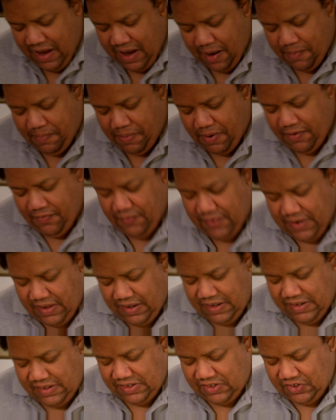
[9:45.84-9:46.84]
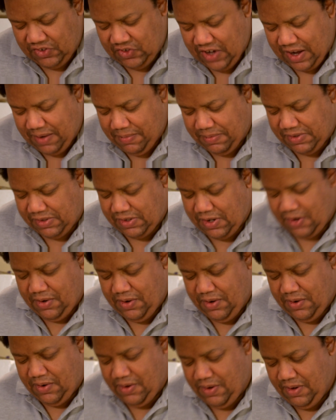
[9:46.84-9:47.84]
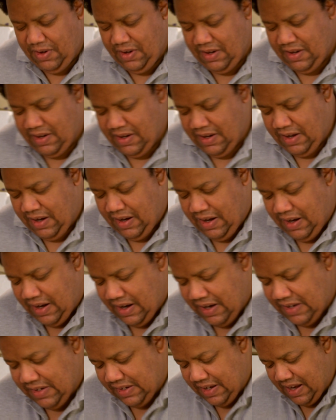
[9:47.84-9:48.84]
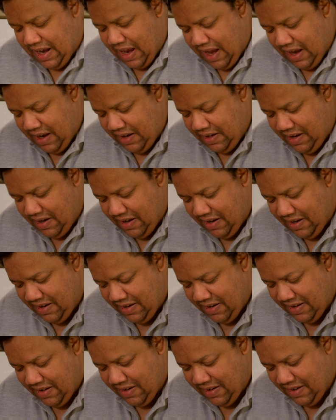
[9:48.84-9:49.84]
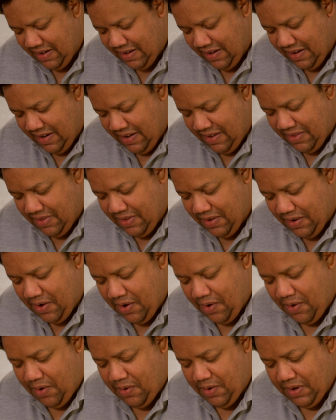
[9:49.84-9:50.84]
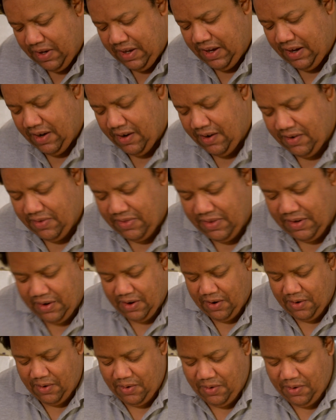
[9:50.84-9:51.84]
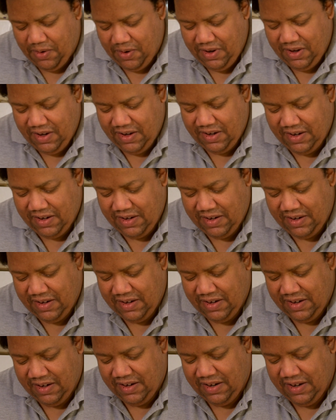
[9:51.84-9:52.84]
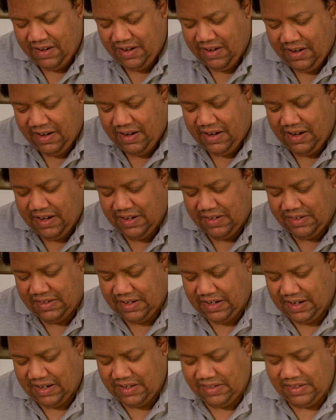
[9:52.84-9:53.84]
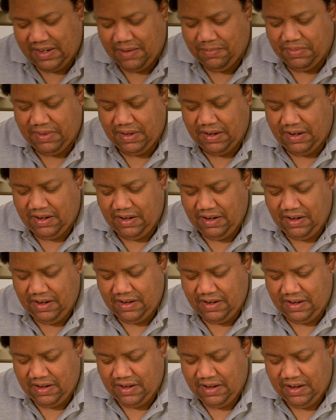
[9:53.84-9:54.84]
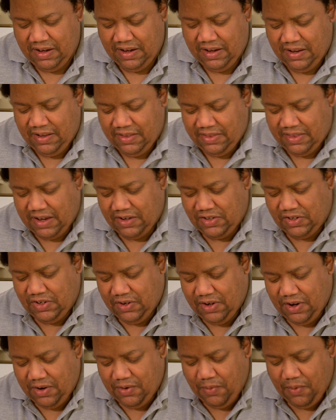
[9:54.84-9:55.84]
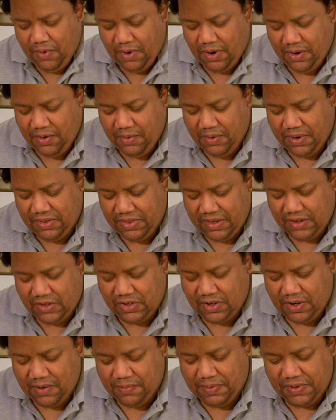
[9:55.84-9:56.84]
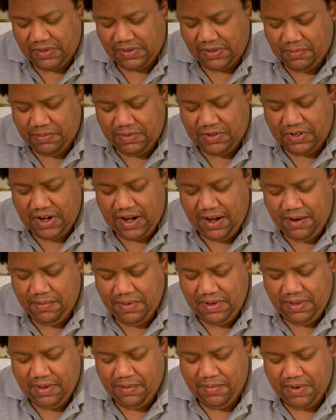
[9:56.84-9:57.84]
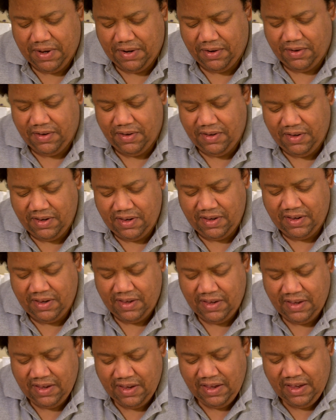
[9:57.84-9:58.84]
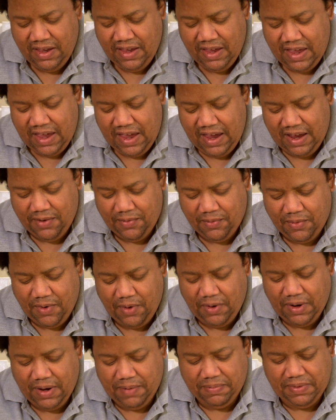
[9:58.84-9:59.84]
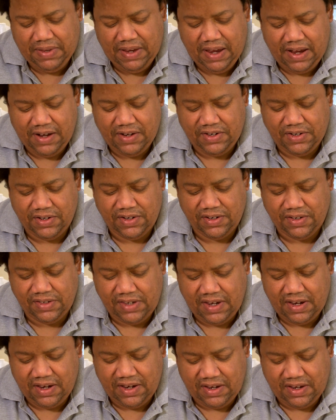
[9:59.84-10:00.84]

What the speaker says: A perfectly shaped circle is not the goal here. The goal is to get something that you can work with, that you can put some jam in the middle, and roll up the edges.